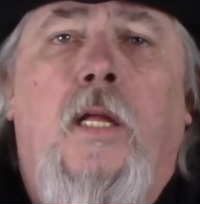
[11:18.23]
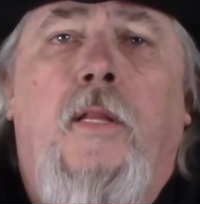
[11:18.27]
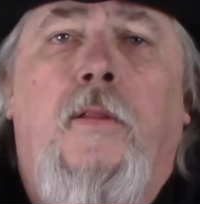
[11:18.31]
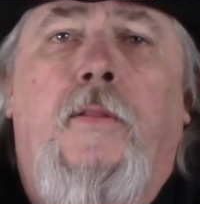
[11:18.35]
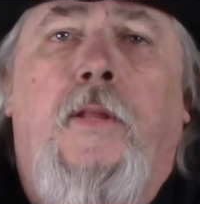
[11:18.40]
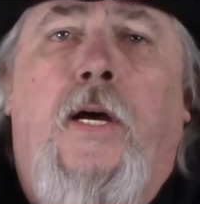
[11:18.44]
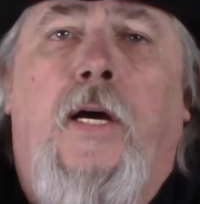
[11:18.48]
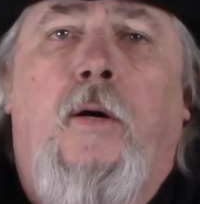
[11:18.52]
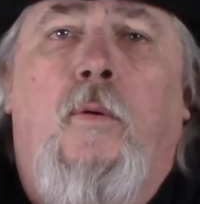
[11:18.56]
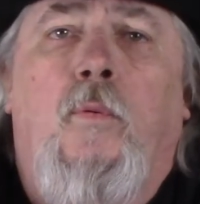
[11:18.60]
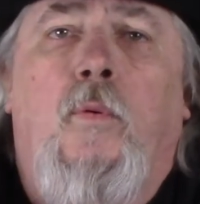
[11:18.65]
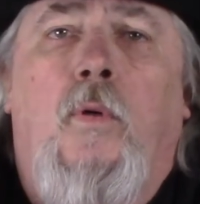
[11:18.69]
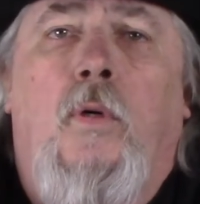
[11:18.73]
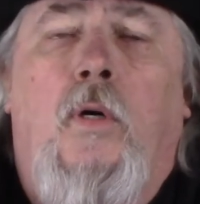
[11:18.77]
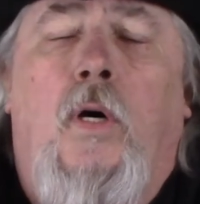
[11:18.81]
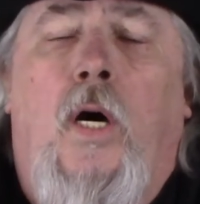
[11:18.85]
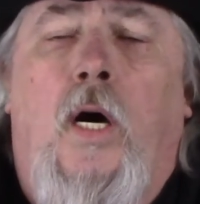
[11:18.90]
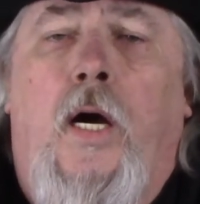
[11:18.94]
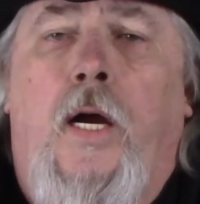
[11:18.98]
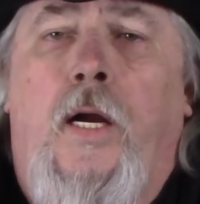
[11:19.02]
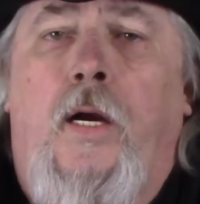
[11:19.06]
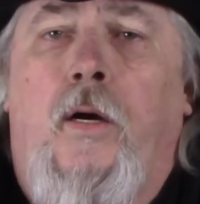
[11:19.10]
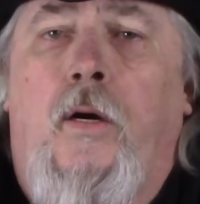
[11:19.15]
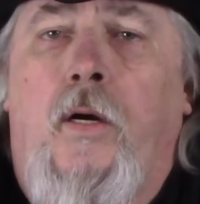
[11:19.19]
that will
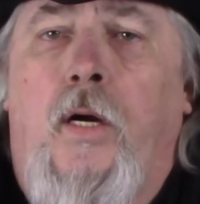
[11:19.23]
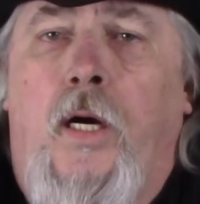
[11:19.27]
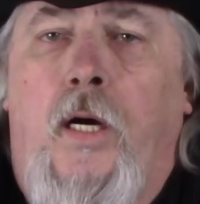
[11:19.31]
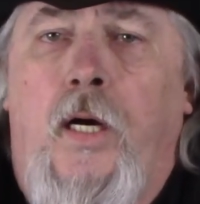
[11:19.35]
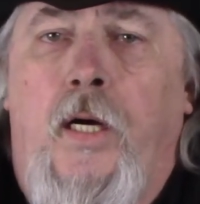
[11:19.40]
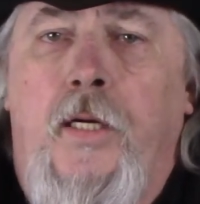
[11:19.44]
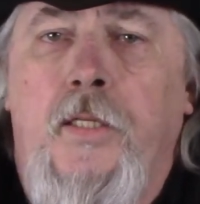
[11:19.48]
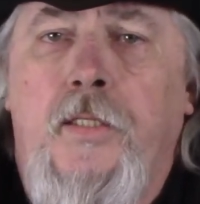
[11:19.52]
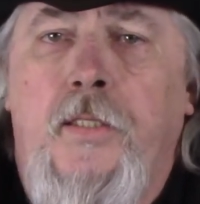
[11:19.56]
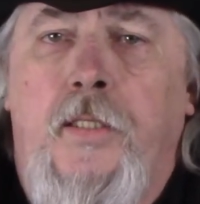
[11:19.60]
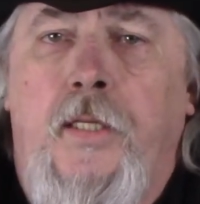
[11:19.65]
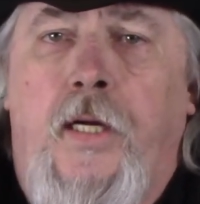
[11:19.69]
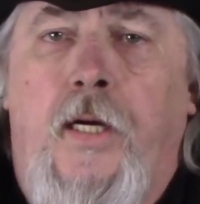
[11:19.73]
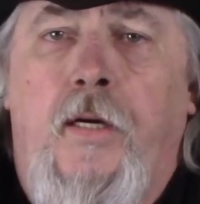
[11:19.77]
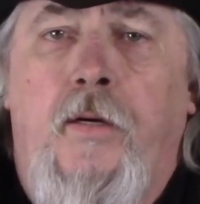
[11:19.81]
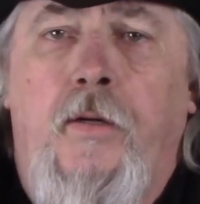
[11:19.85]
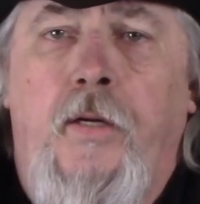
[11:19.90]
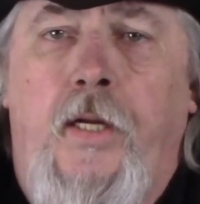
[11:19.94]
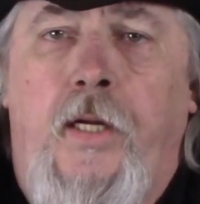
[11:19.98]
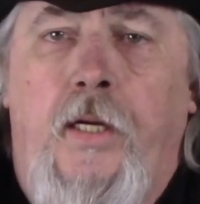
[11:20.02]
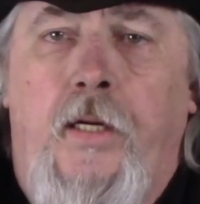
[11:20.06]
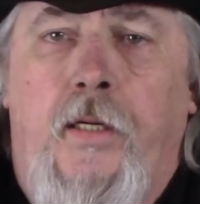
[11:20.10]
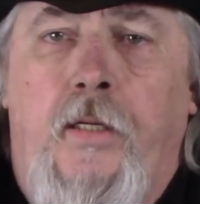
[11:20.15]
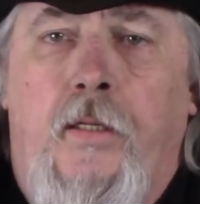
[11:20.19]
hire us
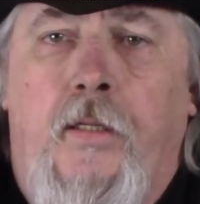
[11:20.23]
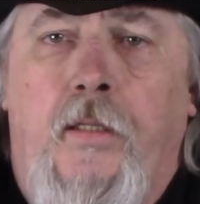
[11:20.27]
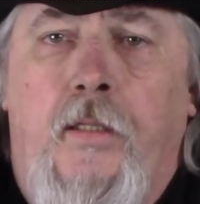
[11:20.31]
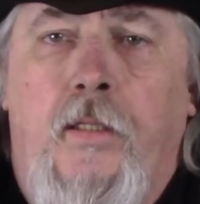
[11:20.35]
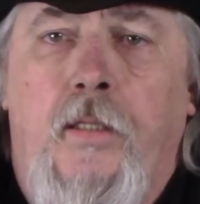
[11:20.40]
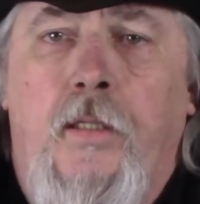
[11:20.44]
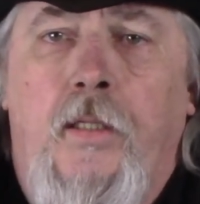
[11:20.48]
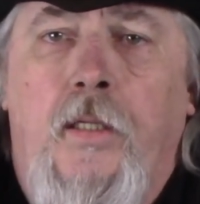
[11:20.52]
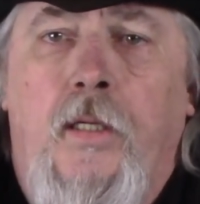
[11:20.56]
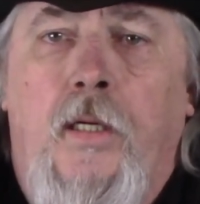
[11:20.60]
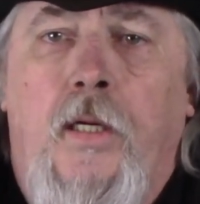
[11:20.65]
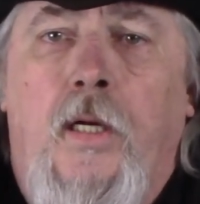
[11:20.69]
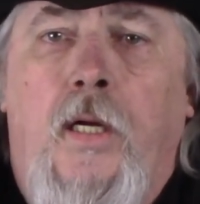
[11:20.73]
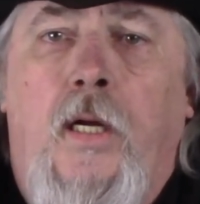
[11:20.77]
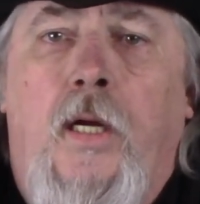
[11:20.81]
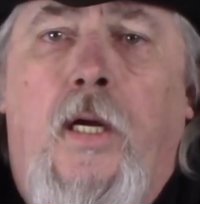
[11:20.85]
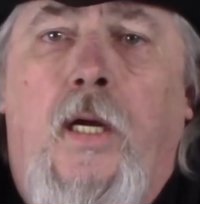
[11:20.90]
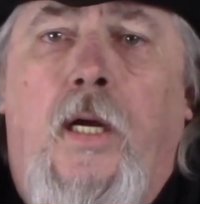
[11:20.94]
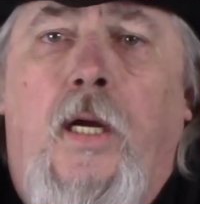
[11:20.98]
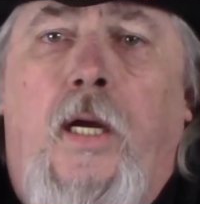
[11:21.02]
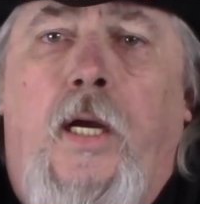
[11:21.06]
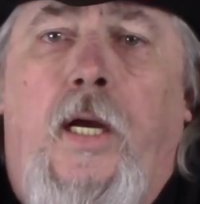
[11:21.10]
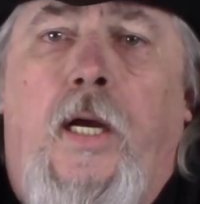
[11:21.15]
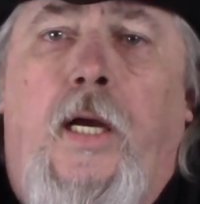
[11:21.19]
down here
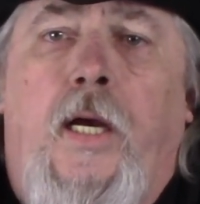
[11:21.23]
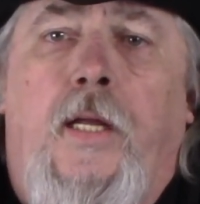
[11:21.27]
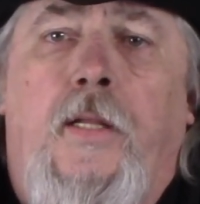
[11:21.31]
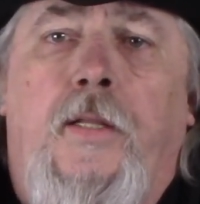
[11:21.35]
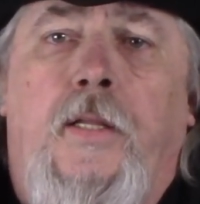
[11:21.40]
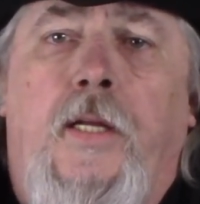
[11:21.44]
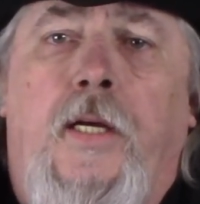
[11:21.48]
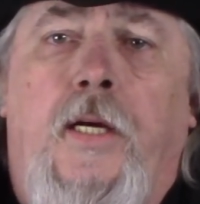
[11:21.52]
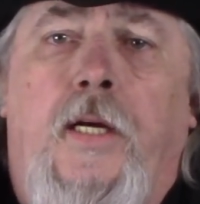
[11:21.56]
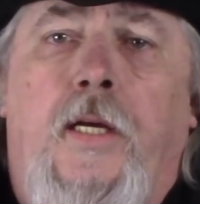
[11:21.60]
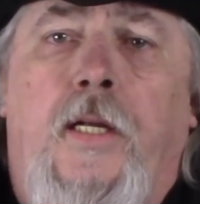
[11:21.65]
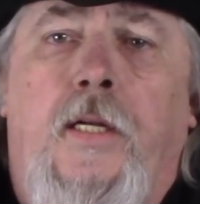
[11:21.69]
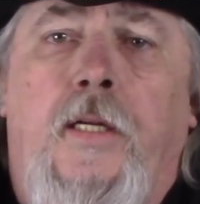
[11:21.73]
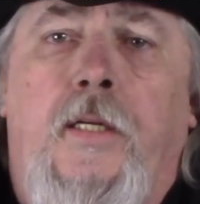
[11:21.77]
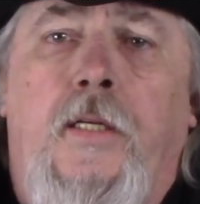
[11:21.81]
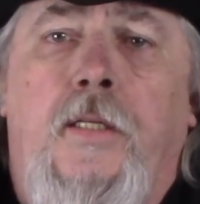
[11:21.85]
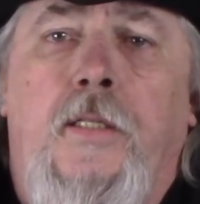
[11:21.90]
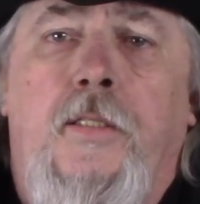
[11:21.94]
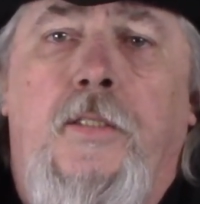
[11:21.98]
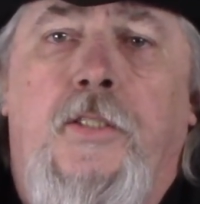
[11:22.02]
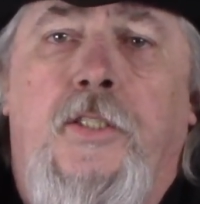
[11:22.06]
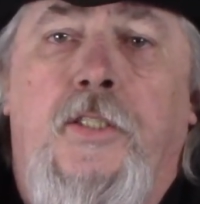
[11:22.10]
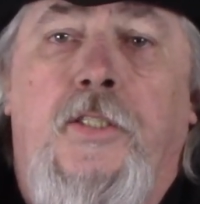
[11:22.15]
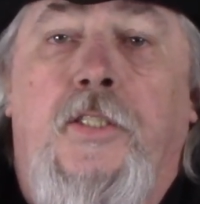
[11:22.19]
and
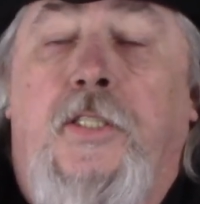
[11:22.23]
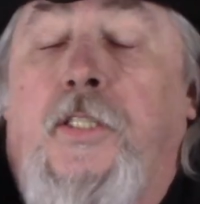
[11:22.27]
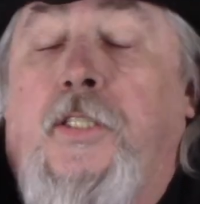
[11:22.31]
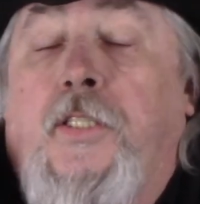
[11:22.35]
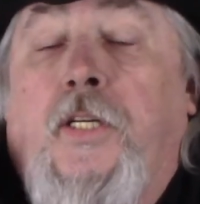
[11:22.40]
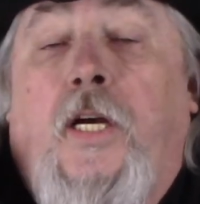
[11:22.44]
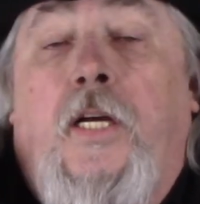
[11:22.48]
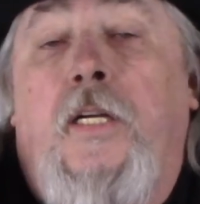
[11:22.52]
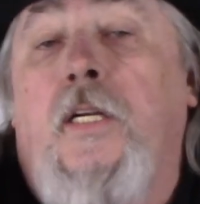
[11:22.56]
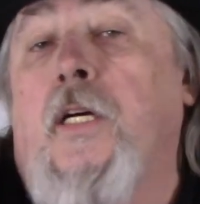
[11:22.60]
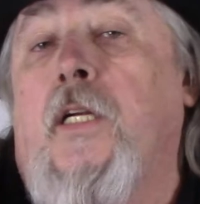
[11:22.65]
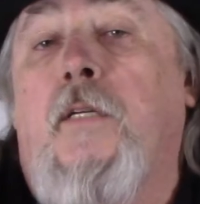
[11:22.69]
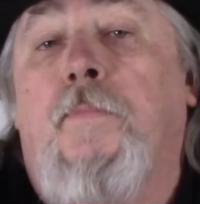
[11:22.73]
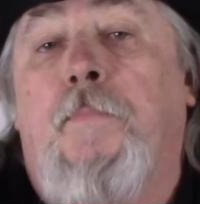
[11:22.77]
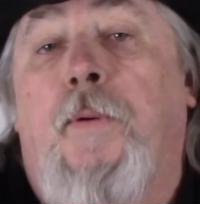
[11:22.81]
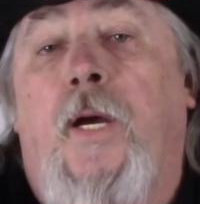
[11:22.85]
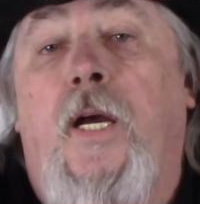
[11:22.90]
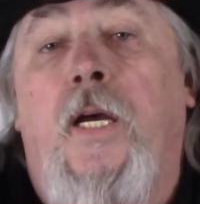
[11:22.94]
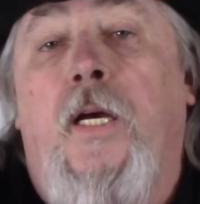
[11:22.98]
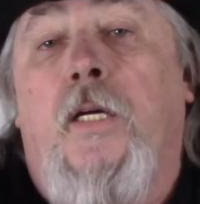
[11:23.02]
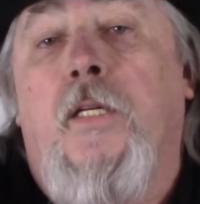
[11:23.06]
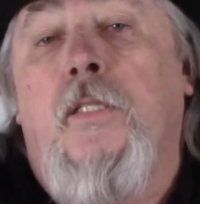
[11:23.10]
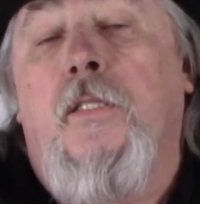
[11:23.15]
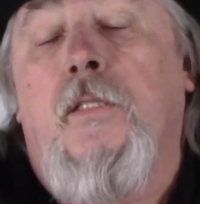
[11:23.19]
then just decide not to
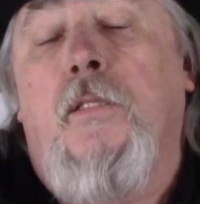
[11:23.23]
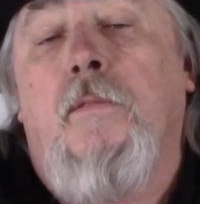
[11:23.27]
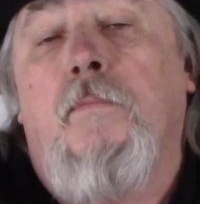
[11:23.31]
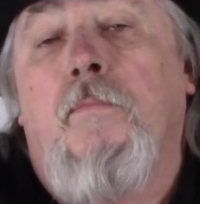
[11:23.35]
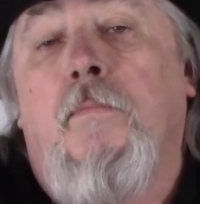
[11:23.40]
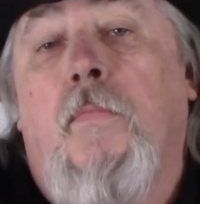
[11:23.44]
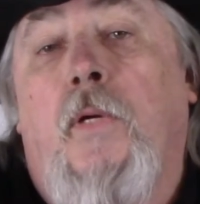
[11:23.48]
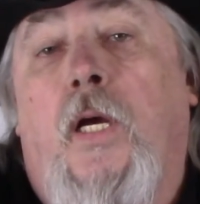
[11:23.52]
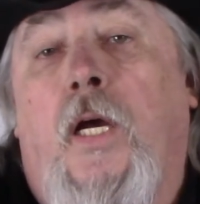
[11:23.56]
pay us.